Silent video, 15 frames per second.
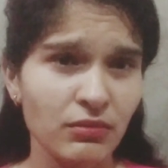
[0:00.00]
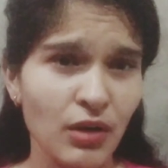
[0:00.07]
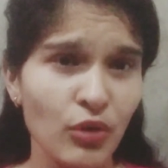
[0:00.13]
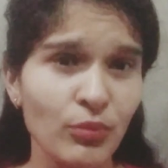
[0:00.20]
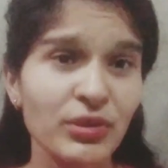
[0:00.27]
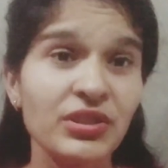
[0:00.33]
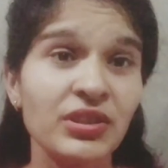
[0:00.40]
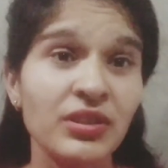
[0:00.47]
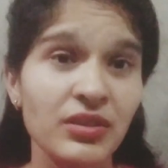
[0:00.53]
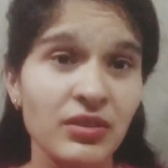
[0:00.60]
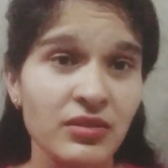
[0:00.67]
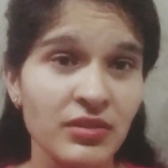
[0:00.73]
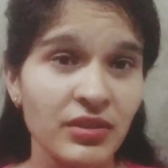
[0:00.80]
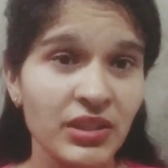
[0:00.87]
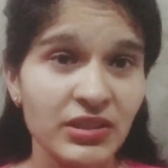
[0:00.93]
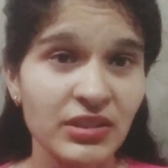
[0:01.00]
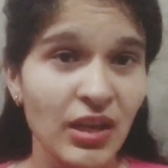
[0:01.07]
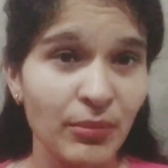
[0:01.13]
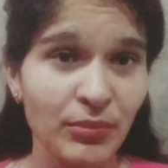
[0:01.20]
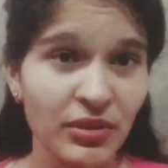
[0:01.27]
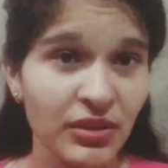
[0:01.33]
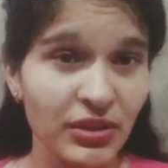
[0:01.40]
much interested
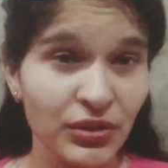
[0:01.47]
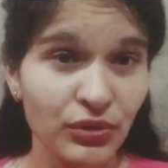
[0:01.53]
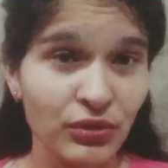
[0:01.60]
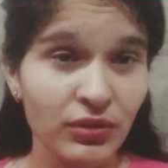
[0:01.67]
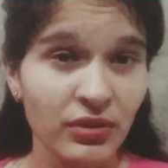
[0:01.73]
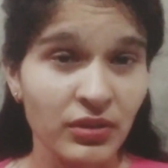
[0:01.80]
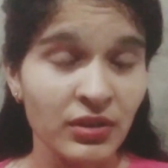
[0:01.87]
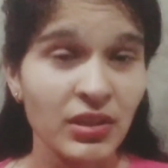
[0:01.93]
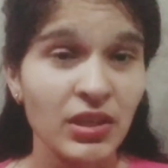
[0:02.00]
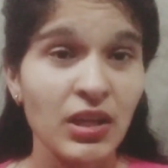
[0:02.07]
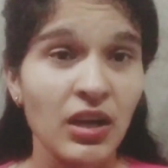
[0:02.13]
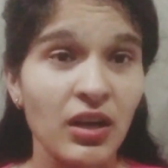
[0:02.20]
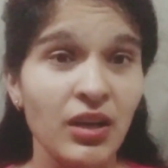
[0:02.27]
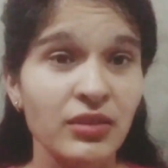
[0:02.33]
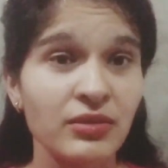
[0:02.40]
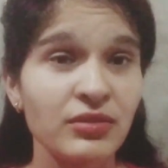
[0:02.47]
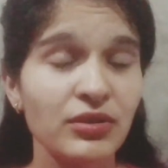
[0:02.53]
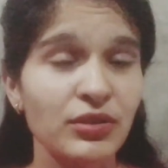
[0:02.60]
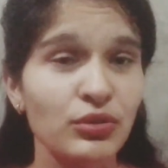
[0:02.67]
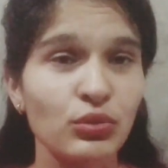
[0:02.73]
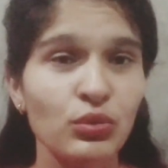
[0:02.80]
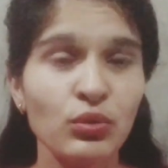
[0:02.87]
examiner in your
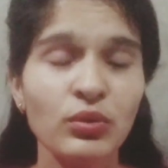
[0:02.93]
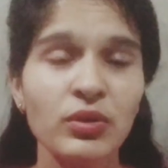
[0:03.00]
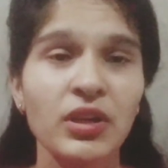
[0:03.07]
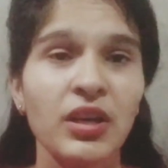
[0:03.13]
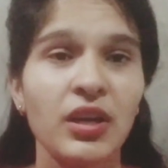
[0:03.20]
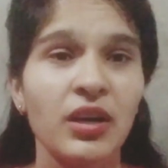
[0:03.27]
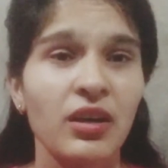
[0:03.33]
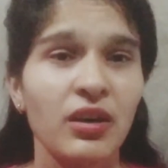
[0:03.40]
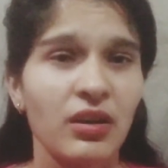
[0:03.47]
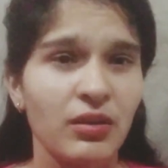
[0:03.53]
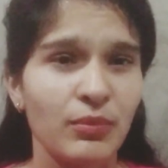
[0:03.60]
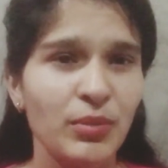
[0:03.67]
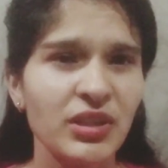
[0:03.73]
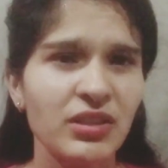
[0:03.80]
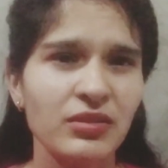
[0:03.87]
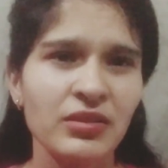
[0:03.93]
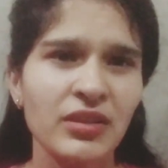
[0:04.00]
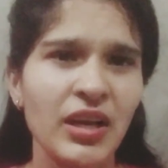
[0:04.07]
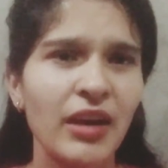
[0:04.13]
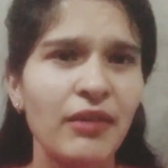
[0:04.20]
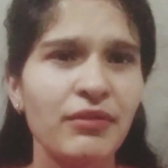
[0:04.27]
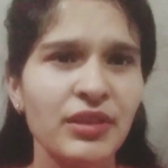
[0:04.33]
answer. So, but the
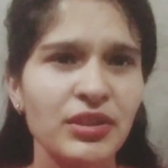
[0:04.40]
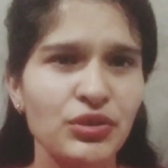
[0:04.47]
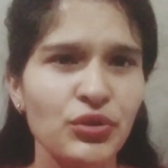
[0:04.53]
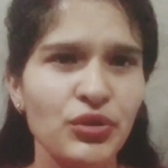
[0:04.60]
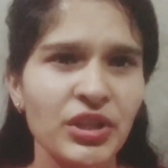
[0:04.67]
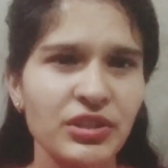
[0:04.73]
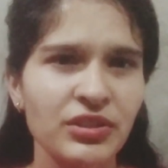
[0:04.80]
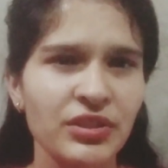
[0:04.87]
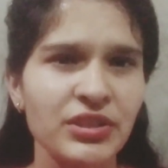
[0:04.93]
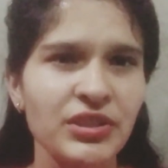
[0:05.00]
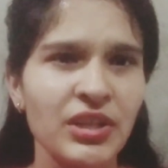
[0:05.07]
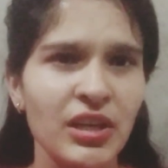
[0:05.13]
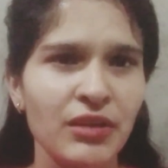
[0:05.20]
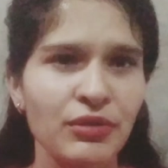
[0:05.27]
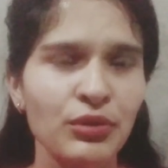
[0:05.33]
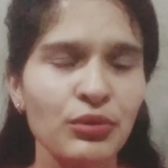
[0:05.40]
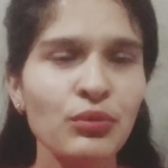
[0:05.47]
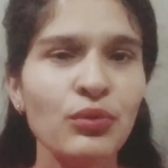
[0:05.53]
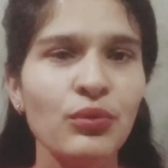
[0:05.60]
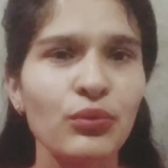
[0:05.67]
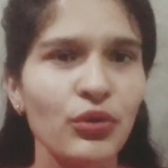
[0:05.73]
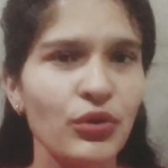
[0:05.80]
average duration is 11 to
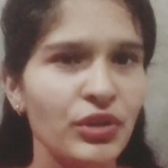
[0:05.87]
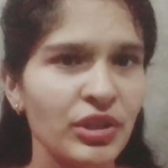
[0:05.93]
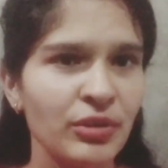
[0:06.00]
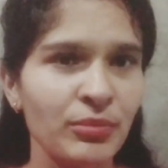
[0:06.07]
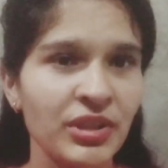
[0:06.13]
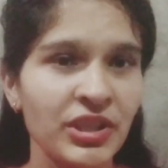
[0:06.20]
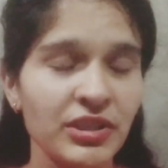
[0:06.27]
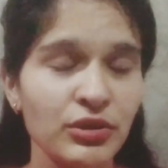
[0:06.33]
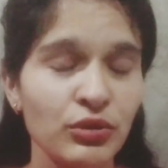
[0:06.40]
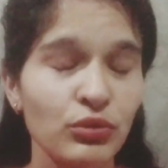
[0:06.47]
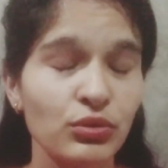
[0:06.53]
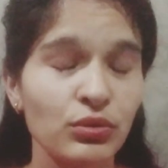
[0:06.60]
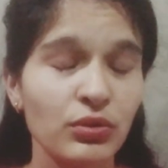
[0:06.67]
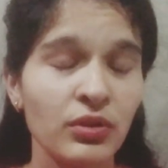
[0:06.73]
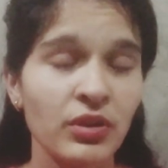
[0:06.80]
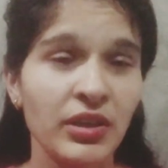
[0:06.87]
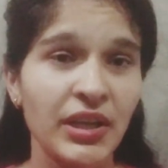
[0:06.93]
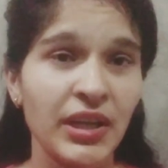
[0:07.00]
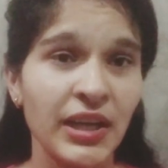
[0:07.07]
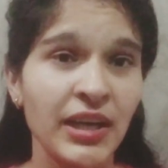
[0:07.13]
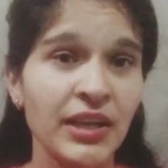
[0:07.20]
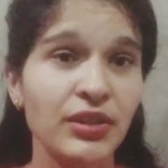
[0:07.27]
14 minutes,
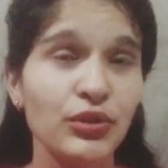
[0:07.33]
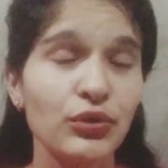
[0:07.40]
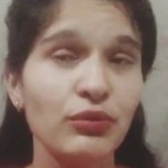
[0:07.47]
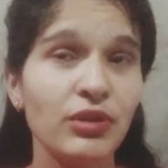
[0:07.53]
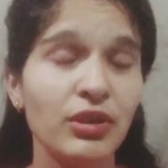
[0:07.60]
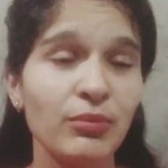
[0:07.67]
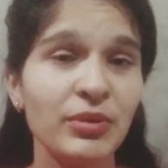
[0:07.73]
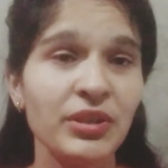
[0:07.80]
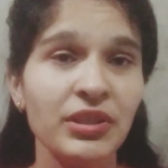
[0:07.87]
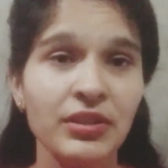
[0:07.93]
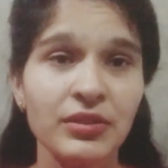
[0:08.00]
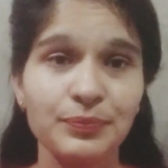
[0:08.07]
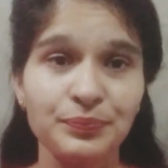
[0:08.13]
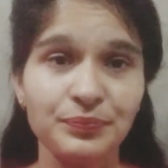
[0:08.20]
and you will be,